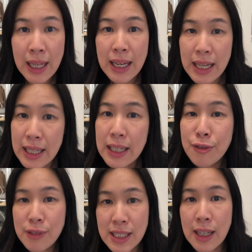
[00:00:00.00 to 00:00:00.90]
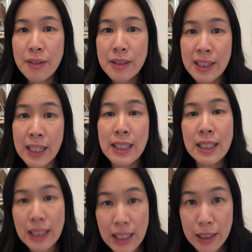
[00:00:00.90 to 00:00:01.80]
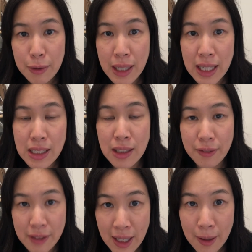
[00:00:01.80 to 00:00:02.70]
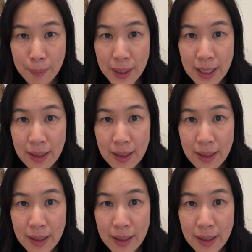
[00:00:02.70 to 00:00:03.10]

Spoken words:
it can result then in the liquidation of the company.